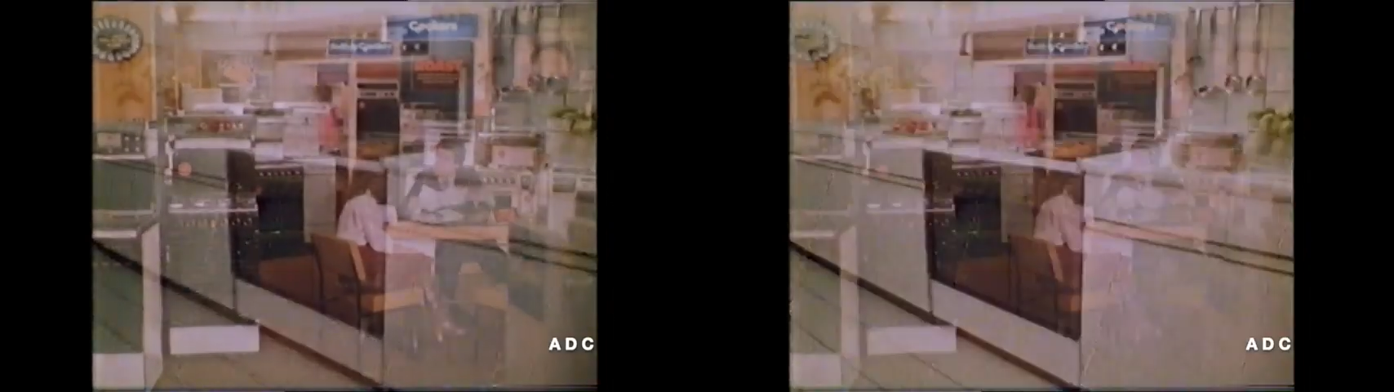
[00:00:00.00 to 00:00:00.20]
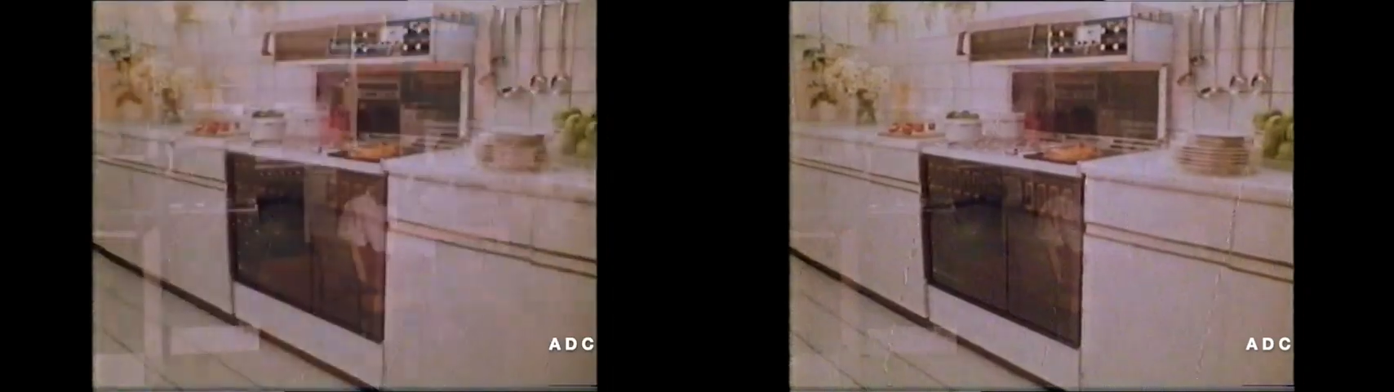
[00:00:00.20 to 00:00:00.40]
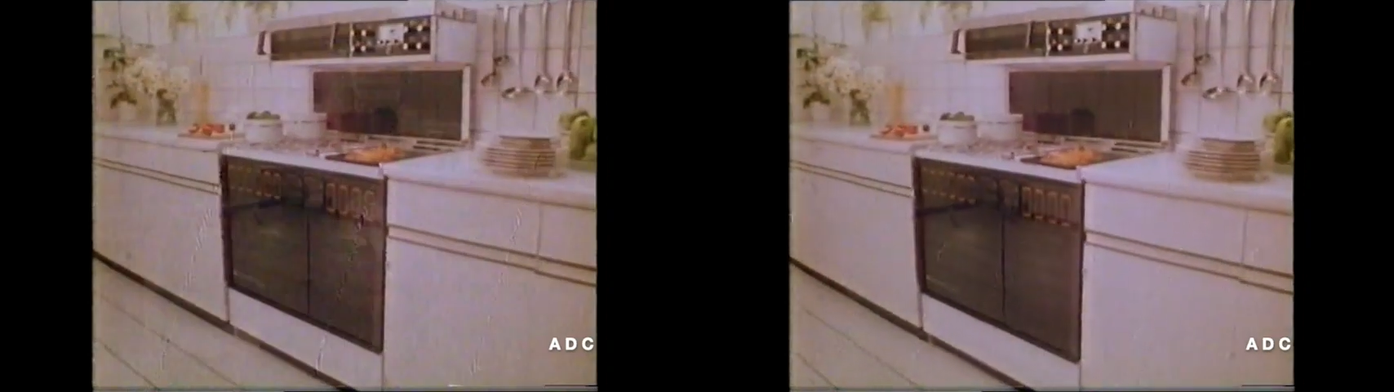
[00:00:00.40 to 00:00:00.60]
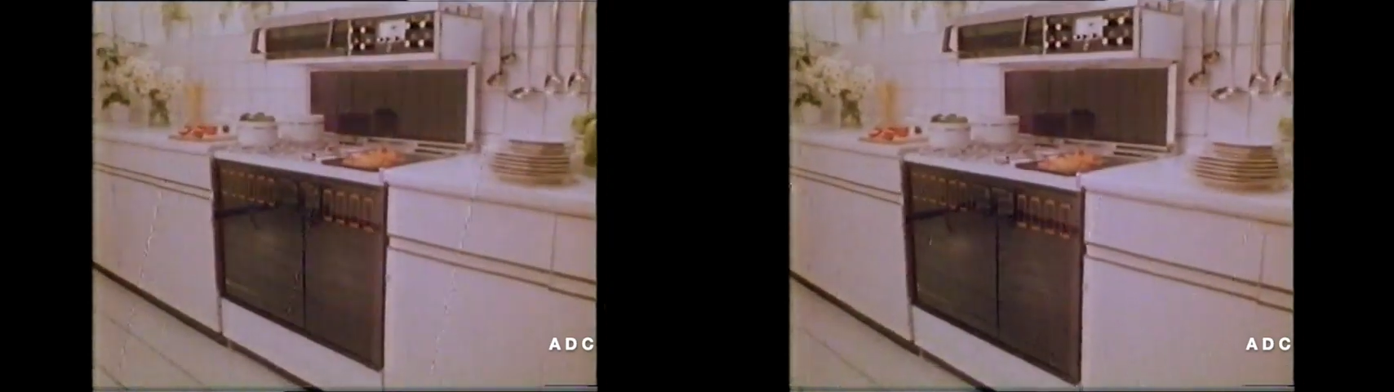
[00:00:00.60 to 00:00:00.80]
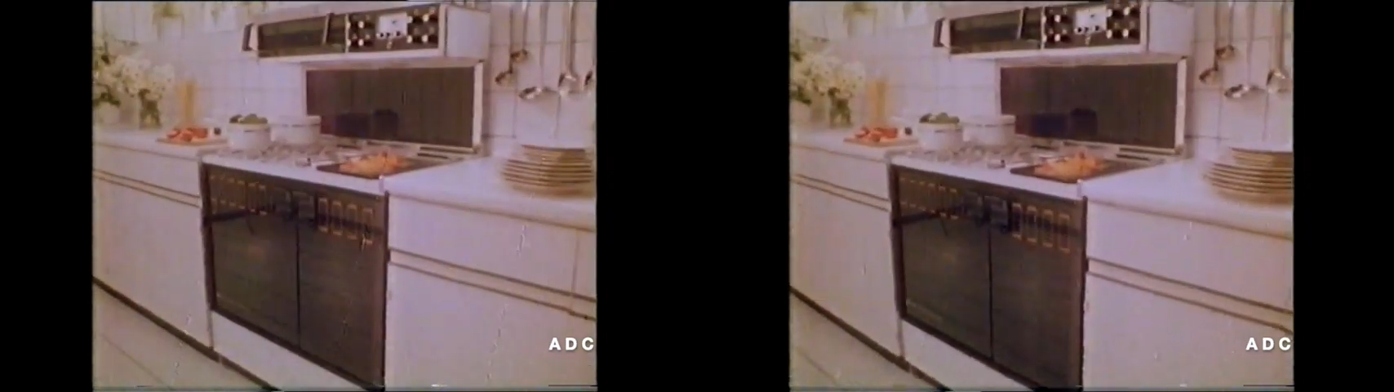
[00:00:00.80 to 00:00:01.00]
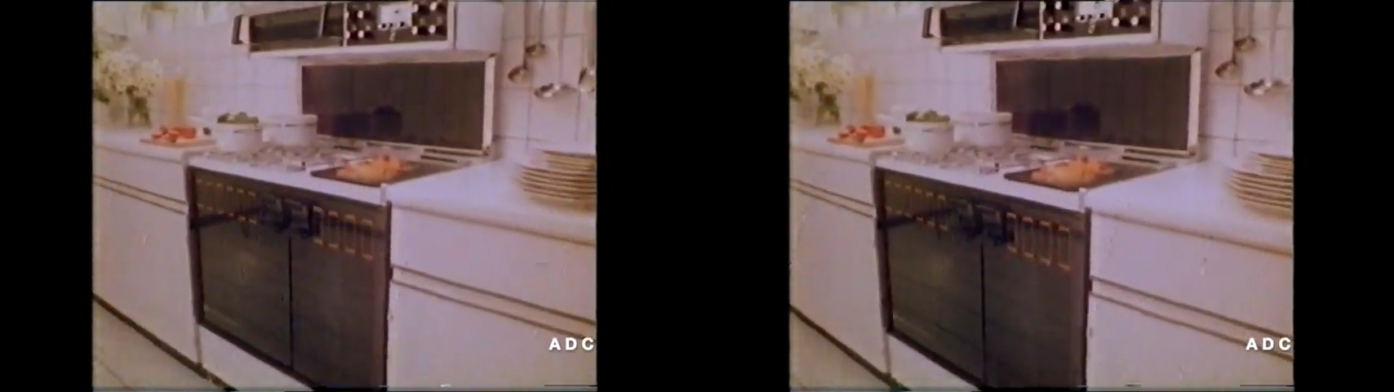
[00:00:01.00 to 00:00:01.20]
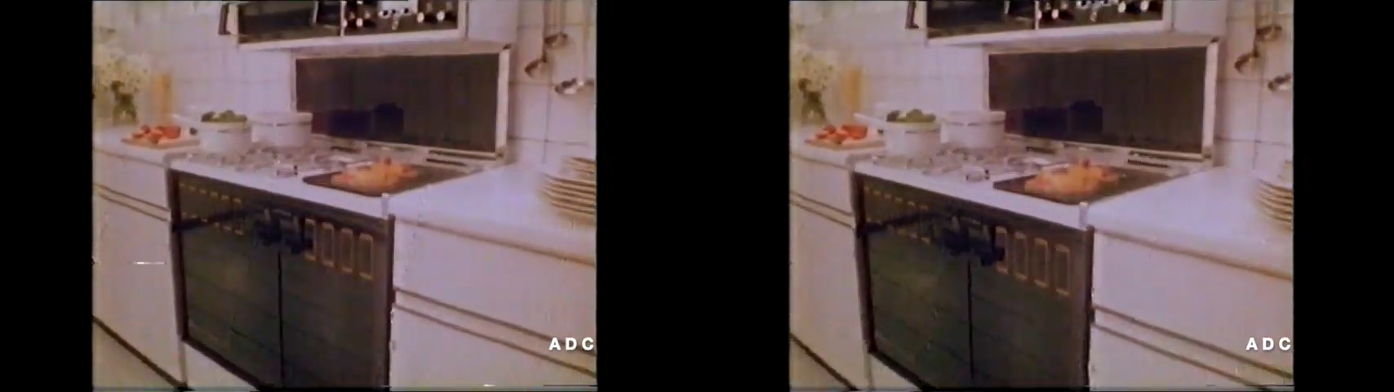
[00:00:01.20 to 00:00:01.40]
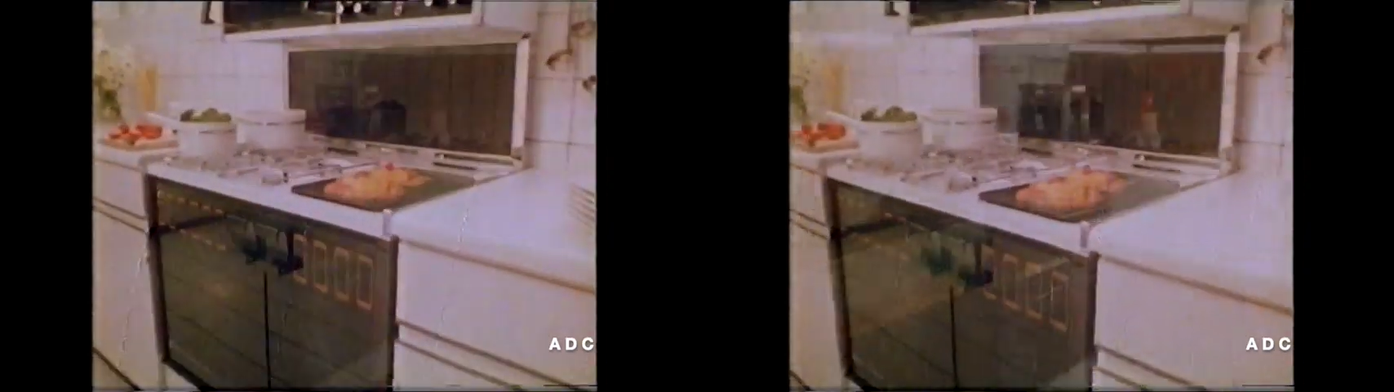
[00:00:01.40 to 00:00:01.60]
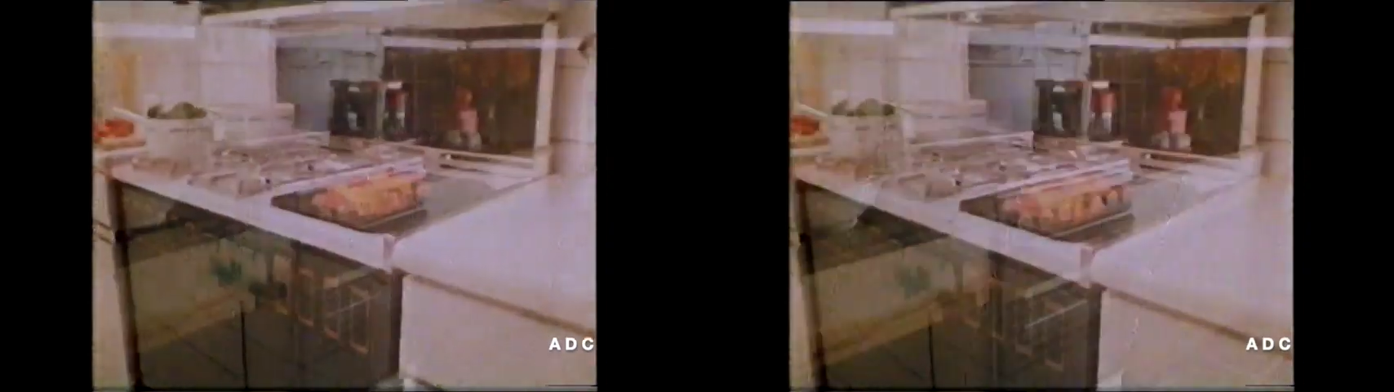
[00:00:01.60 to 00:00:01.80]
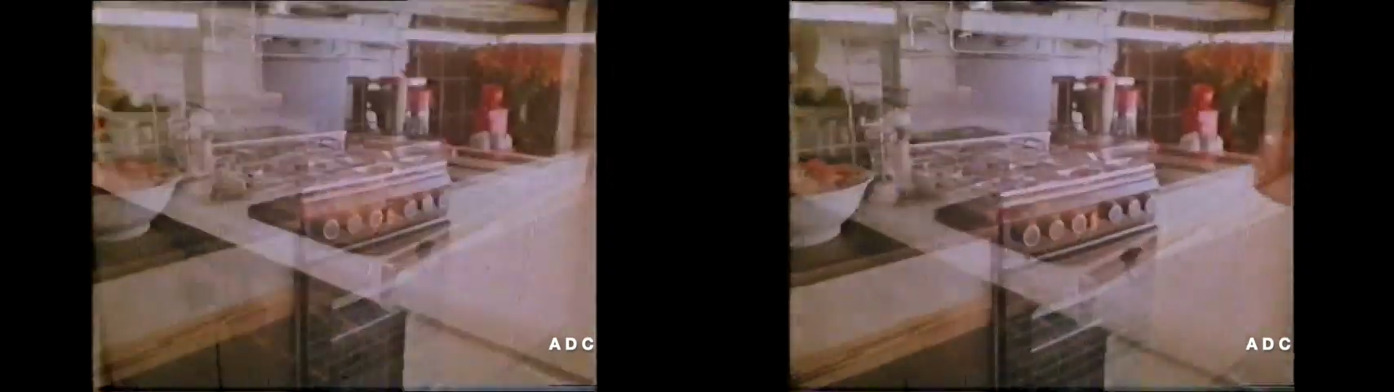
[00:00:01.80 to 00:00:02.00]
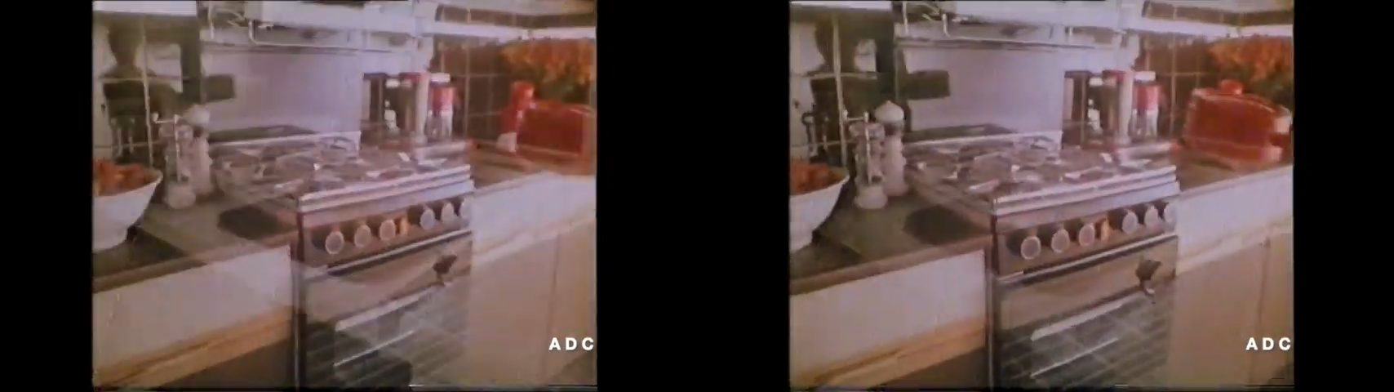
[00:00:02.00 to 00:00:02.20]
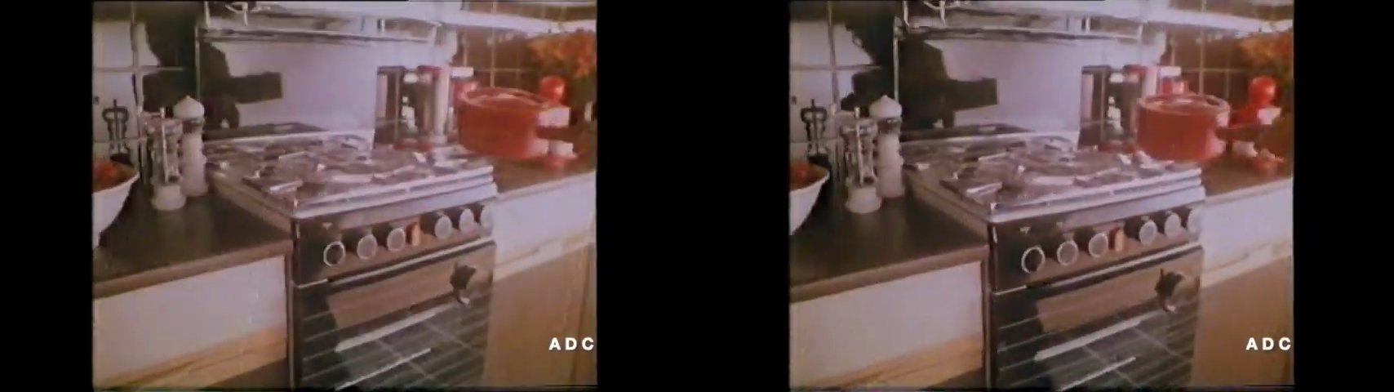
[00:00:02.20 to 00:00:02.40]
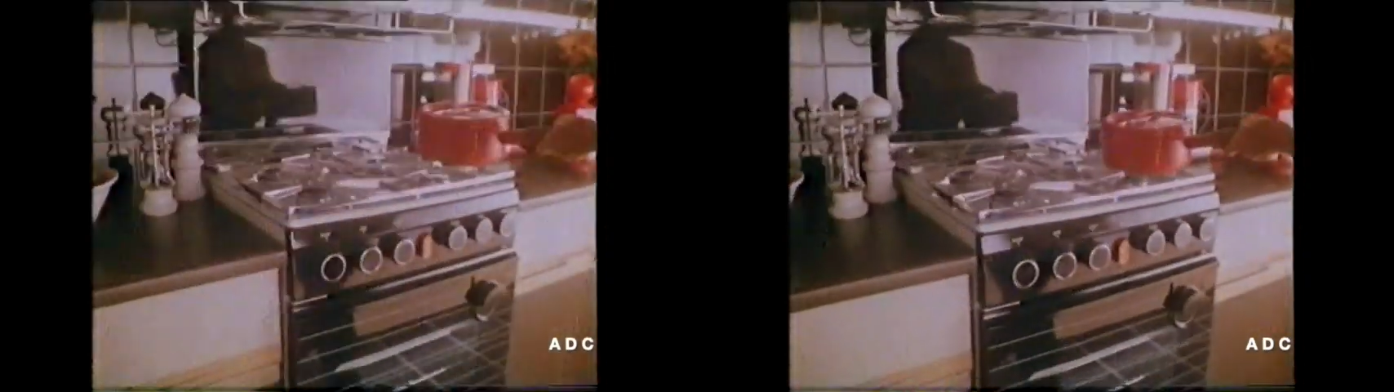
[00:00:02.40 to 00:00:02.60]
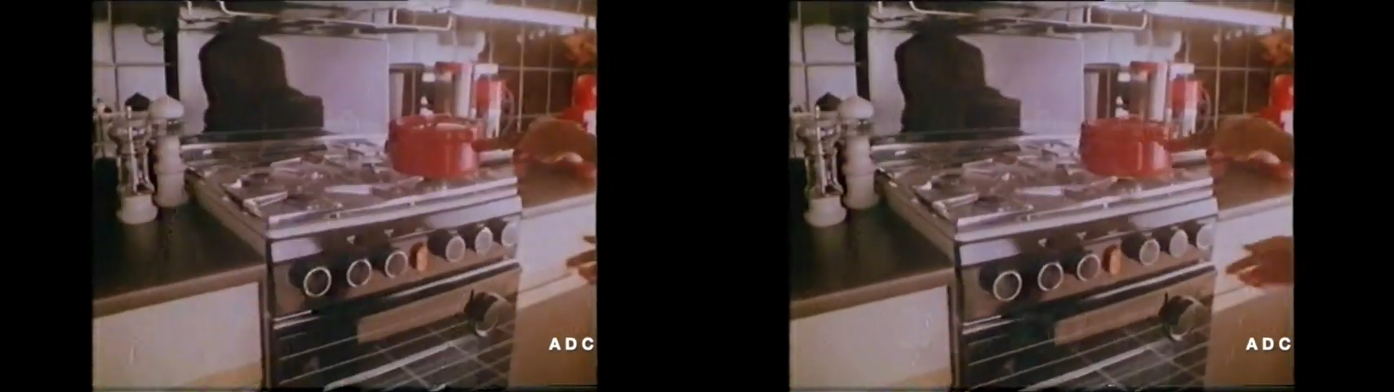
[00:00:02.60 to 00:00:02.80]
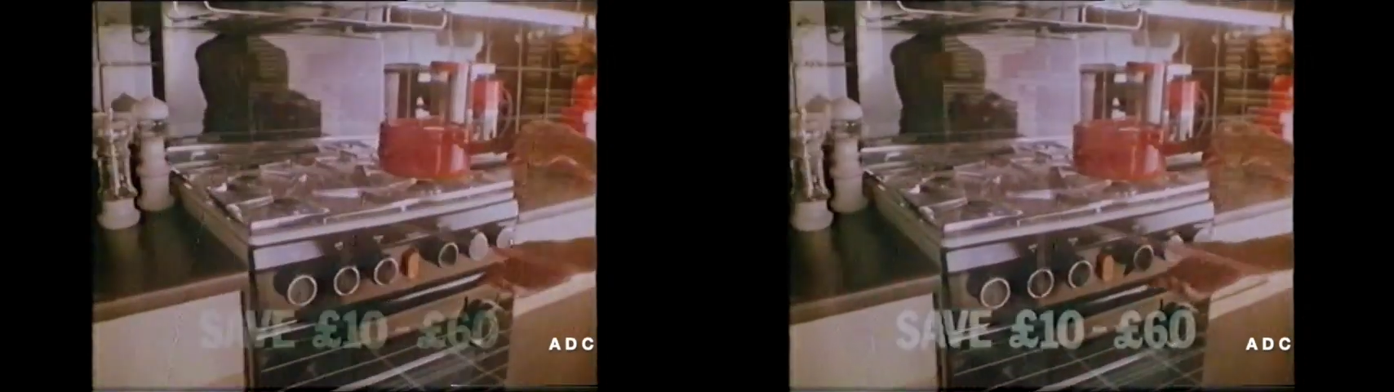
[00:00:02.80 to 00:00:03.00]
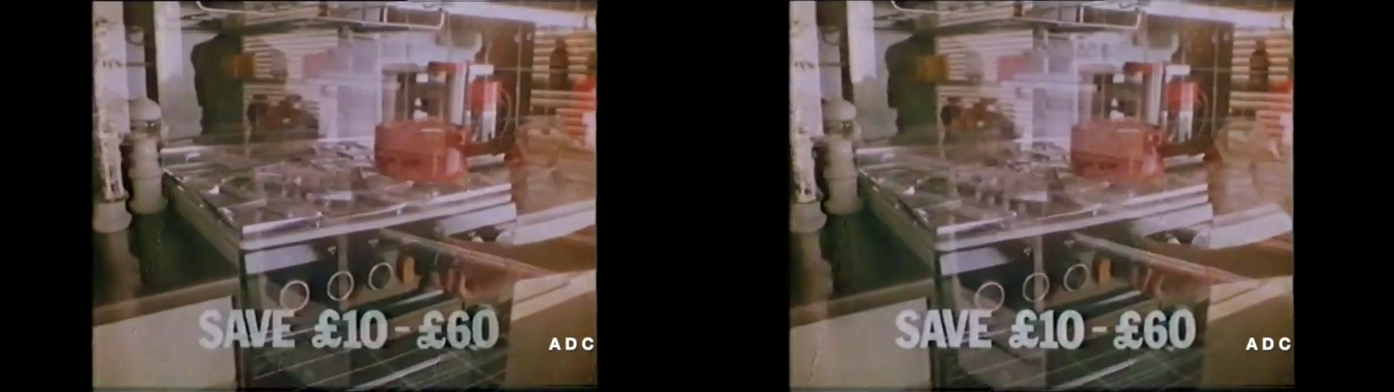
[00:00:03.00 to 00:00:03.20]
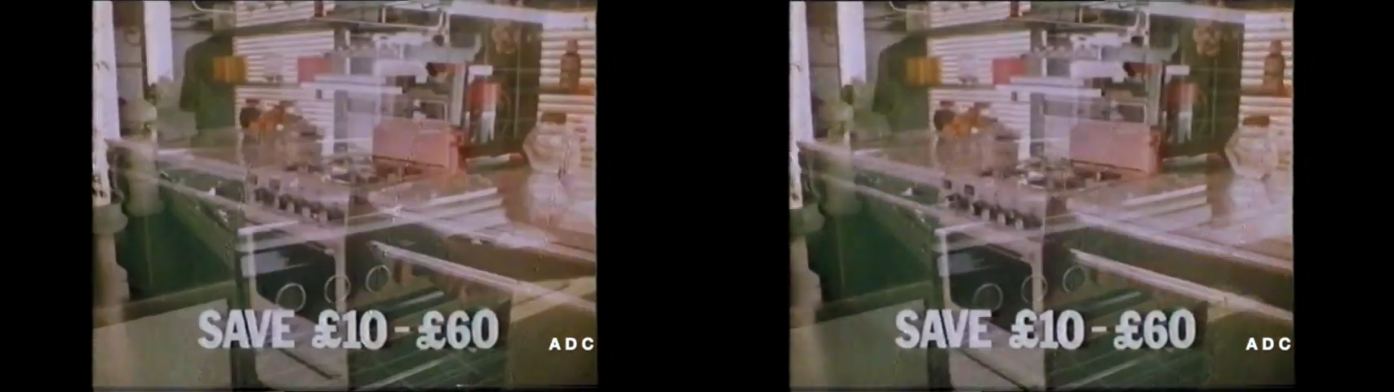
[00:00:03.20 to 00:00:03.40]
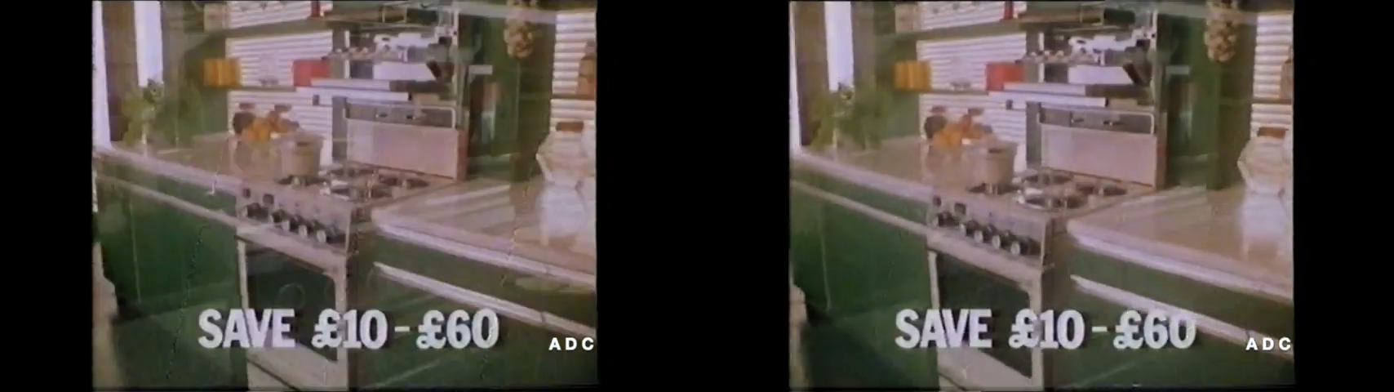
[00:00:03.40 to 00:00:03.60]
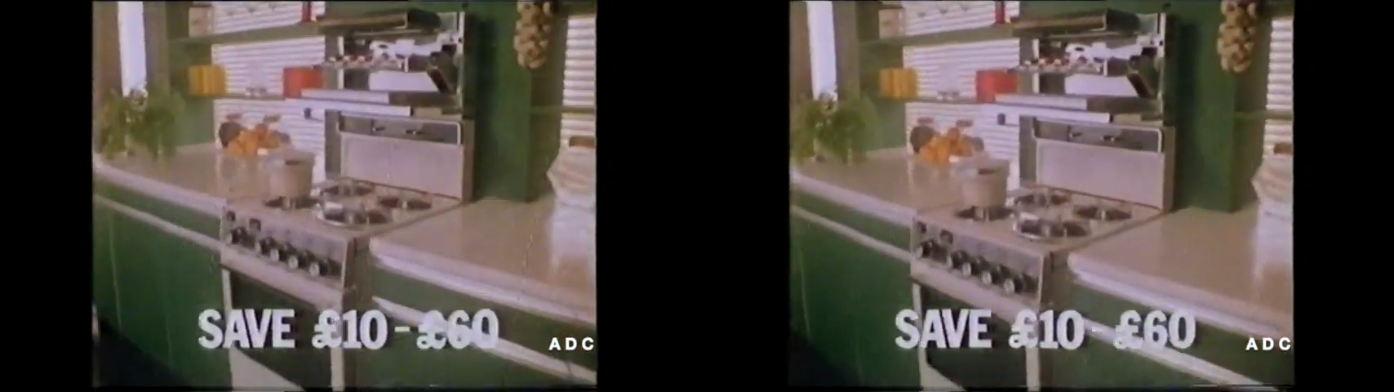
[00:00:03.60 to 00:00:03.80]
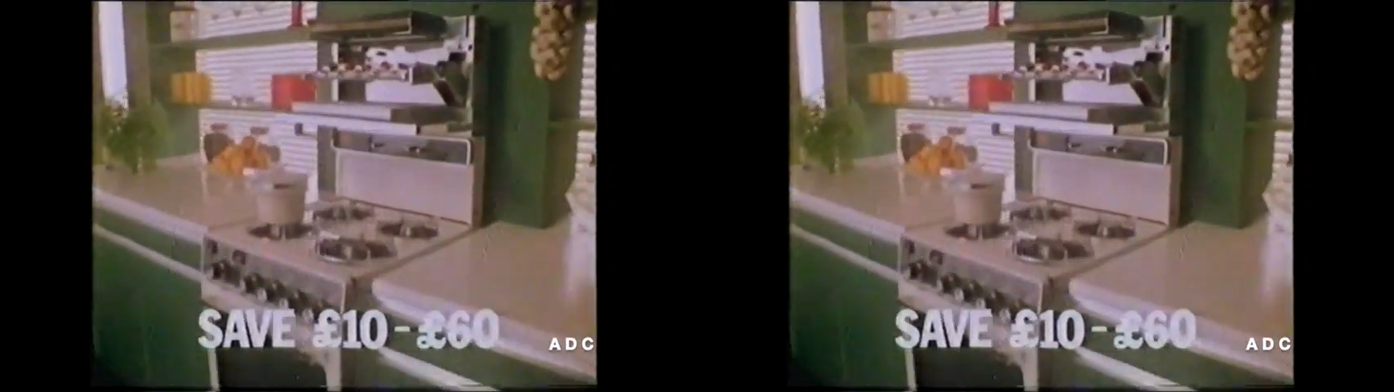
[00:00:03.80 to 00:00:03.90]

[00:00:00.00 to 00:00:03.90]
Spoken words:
No face is visible, so there are no lips to read.